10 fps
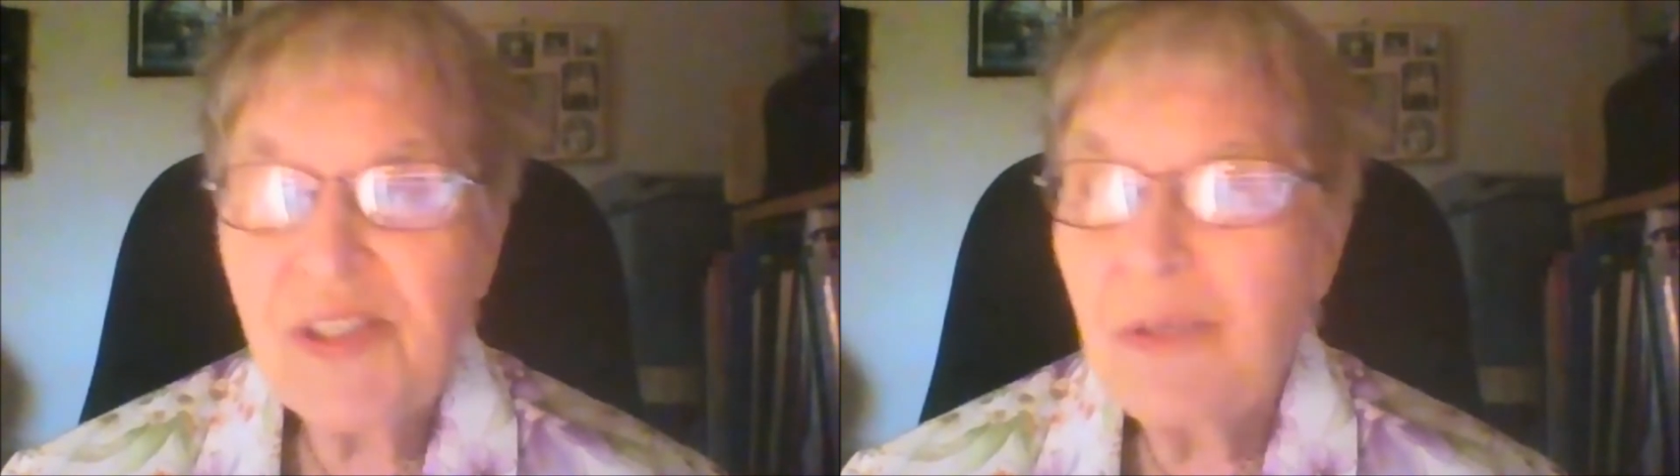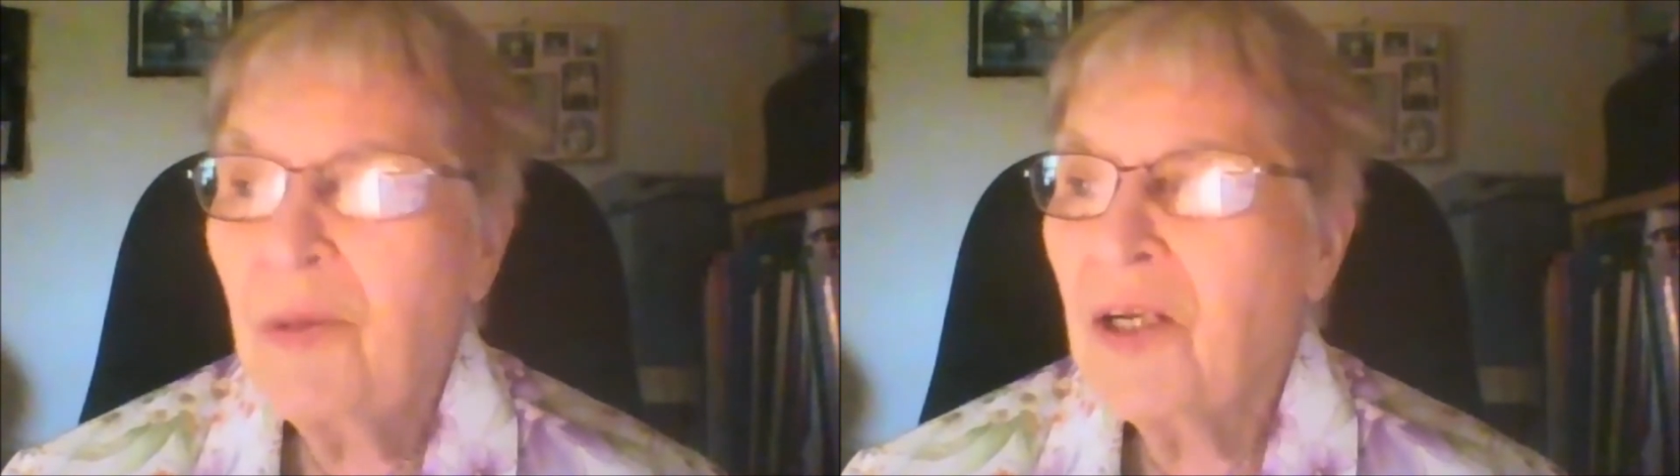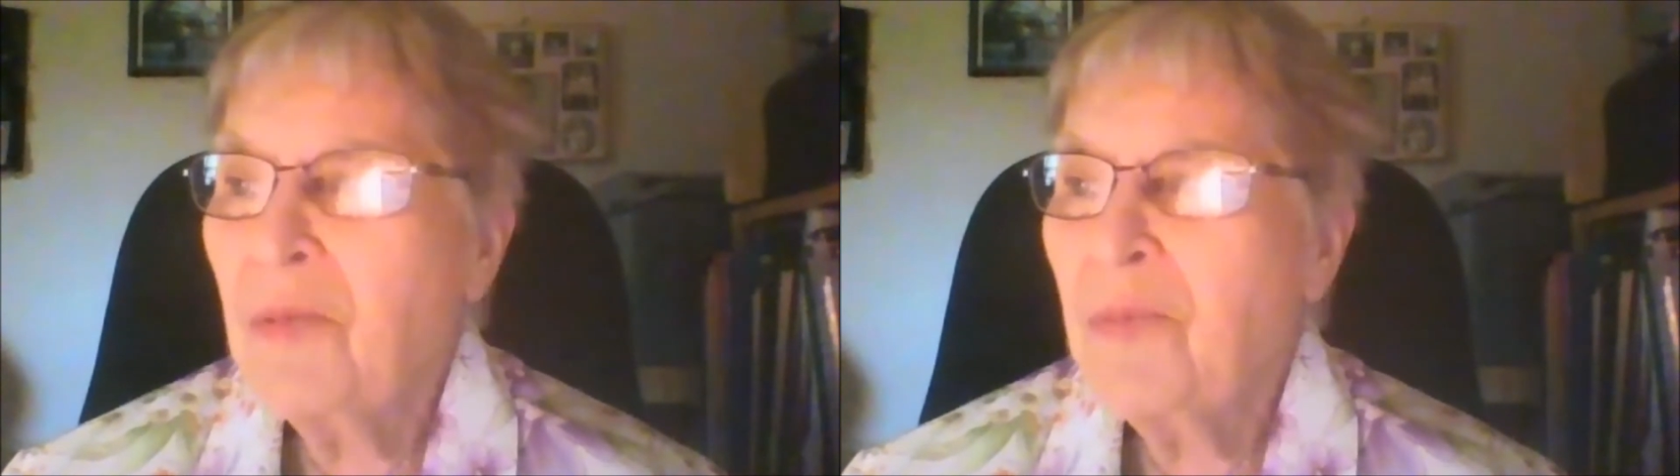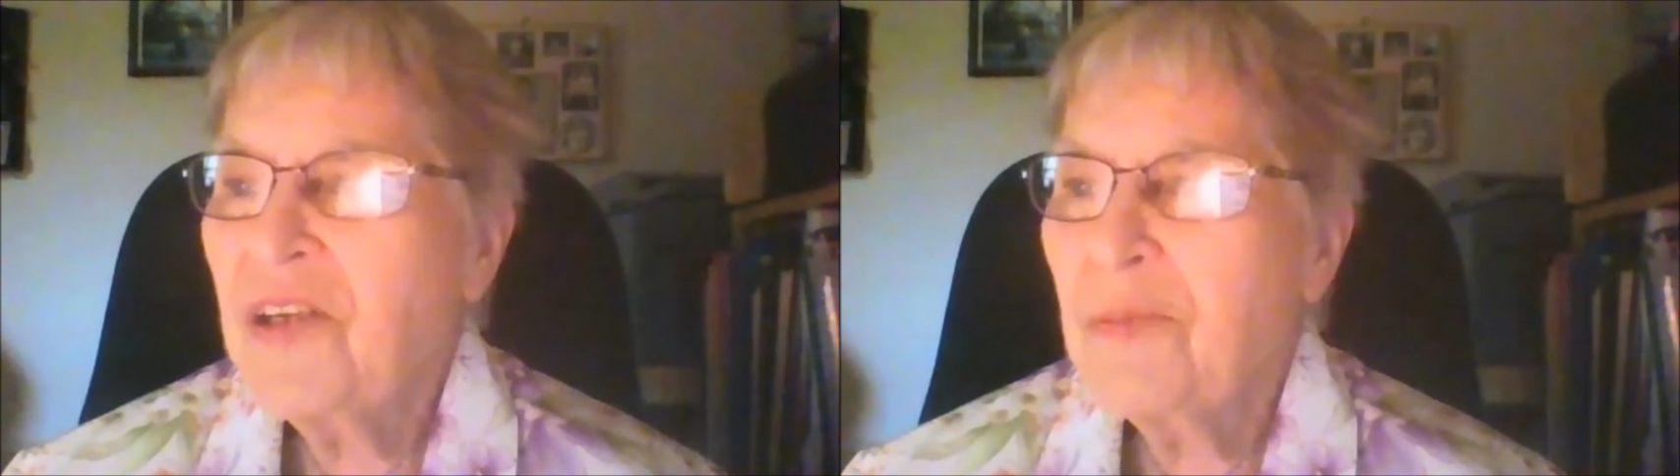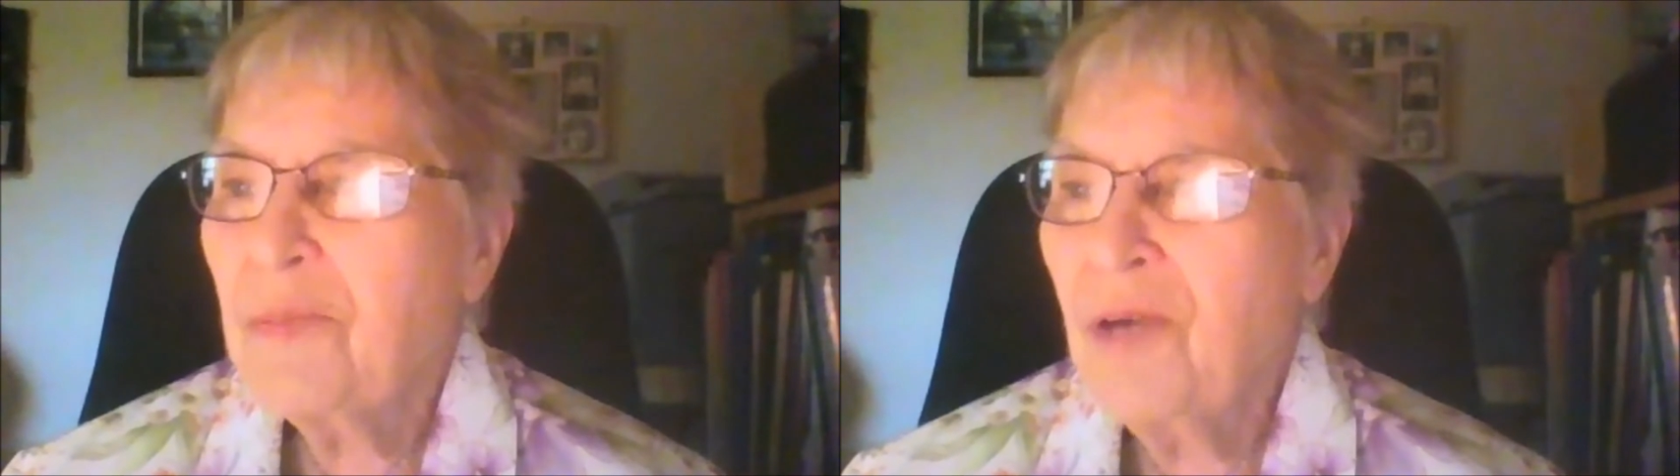apartment
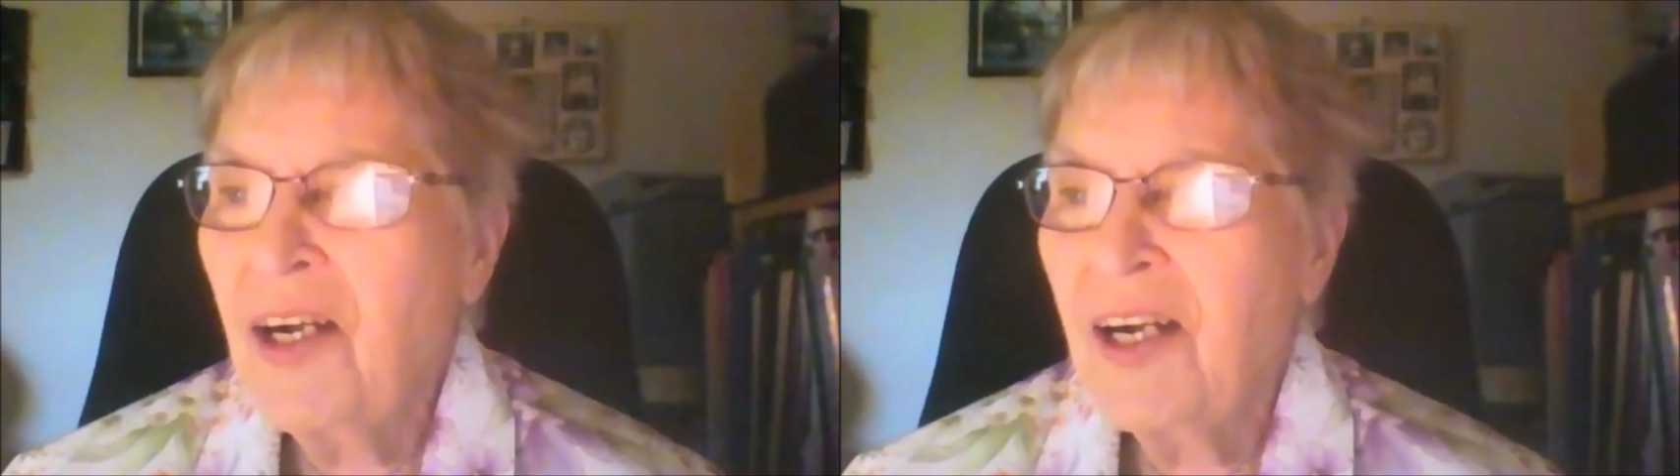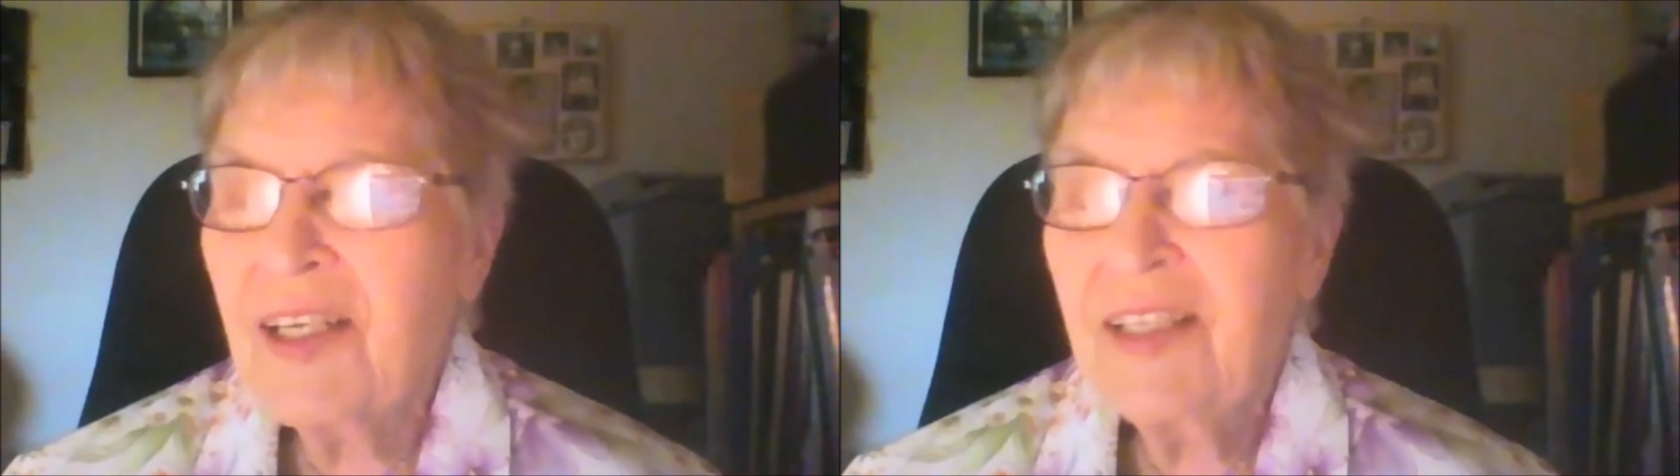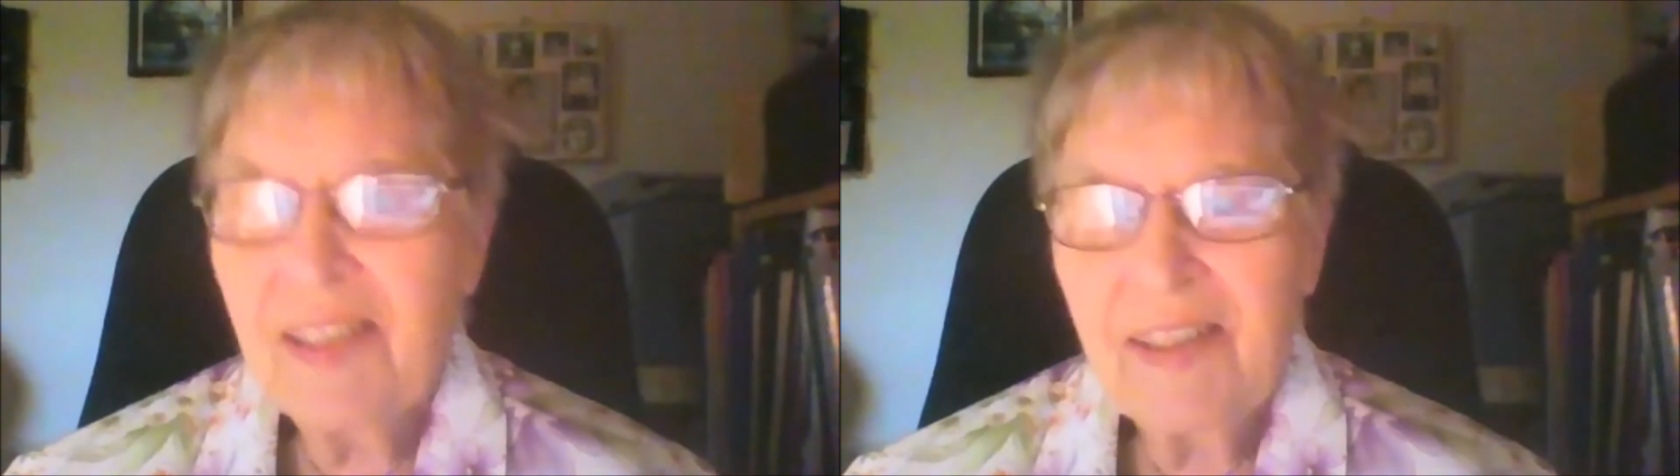in Prague,